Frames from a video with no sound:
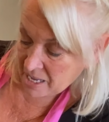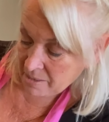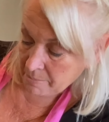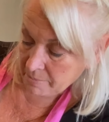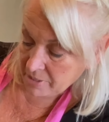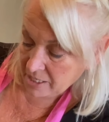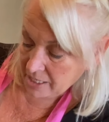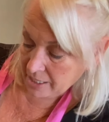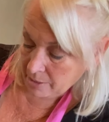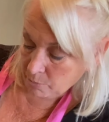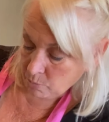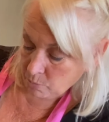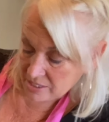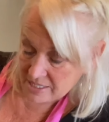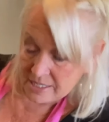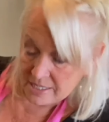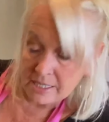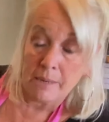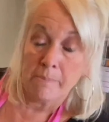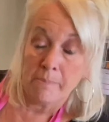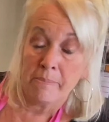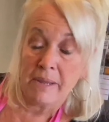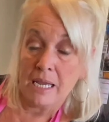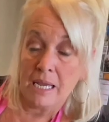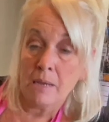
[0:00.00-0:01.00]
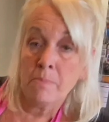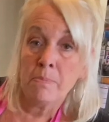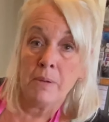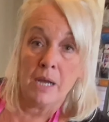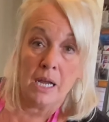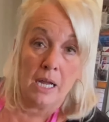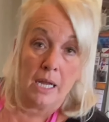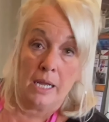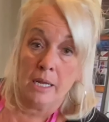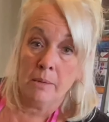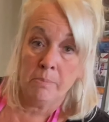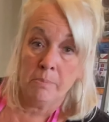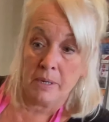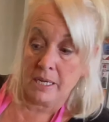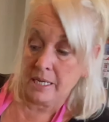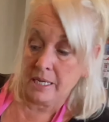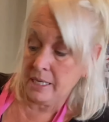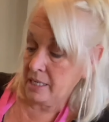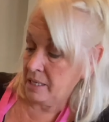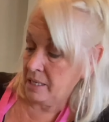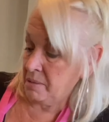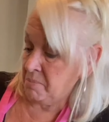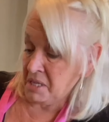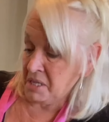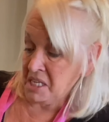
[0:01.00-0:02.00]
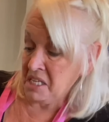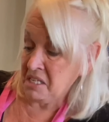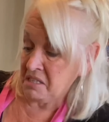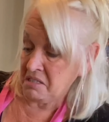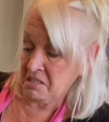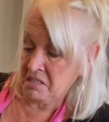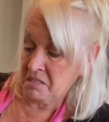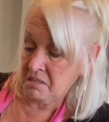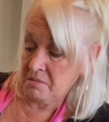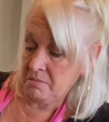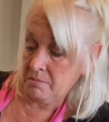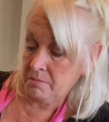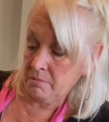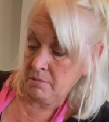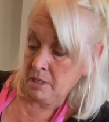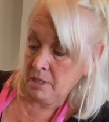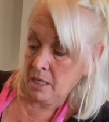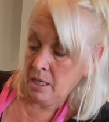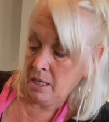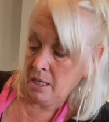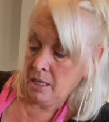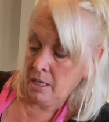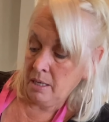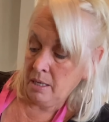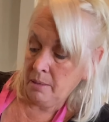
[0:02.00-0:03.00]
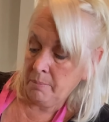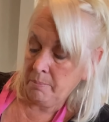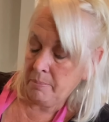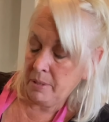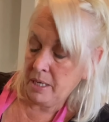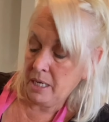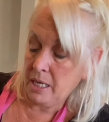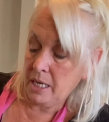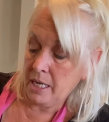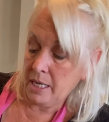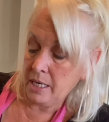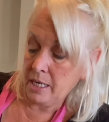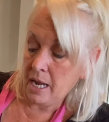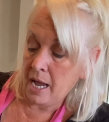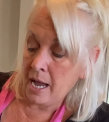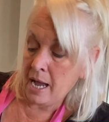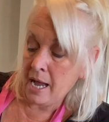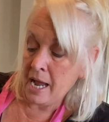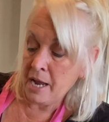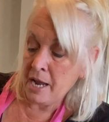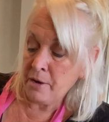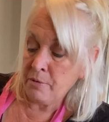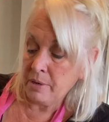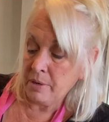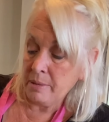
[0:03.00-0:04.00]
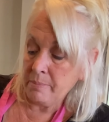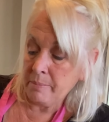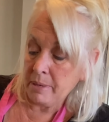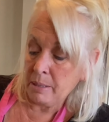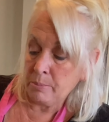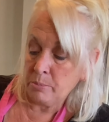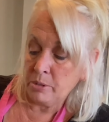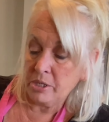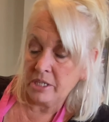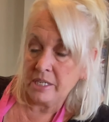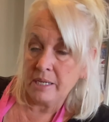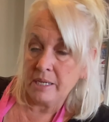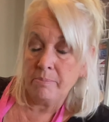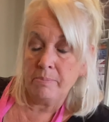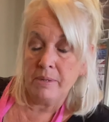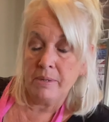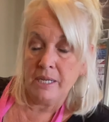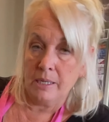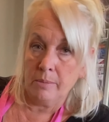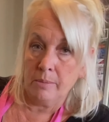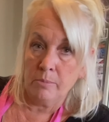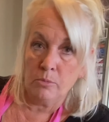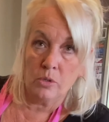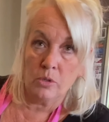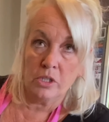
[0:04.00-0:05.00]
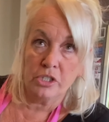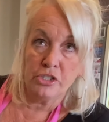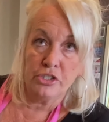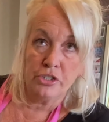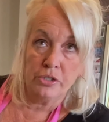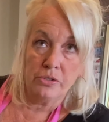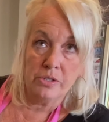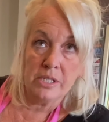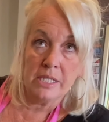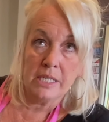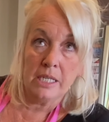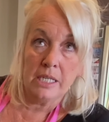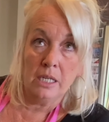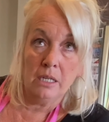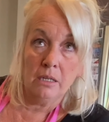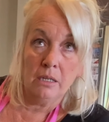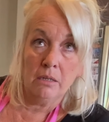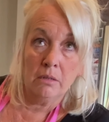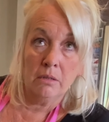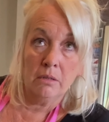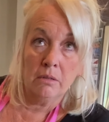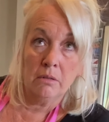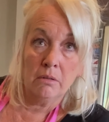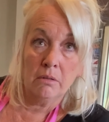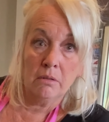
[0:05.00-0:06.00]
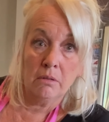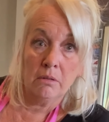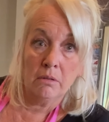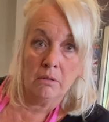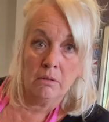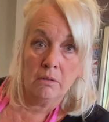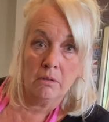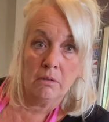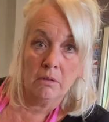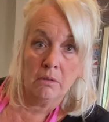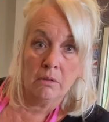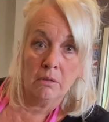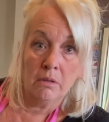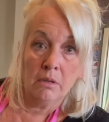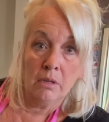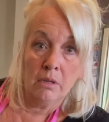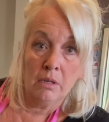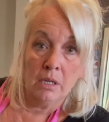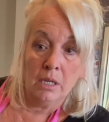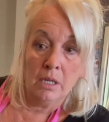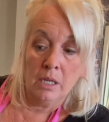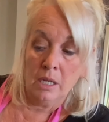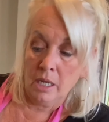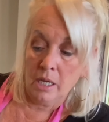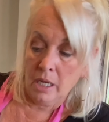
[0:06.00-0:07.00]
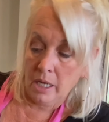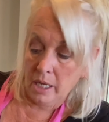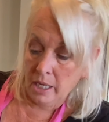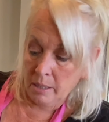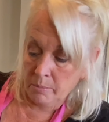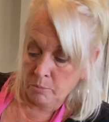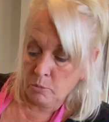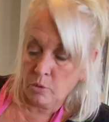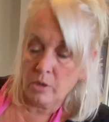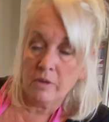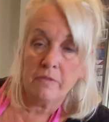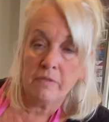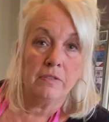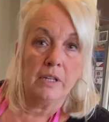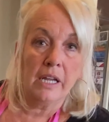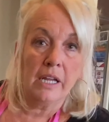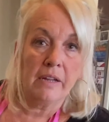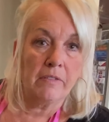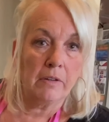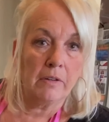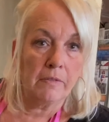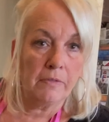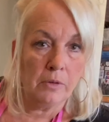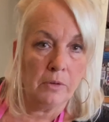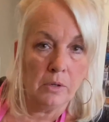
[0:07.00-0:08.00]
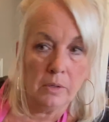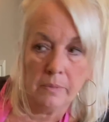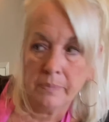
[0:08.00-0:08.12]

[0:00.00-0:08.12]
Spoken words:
It wasn't a bad pie by any means, but I remembered it being more juicy and more flavorful.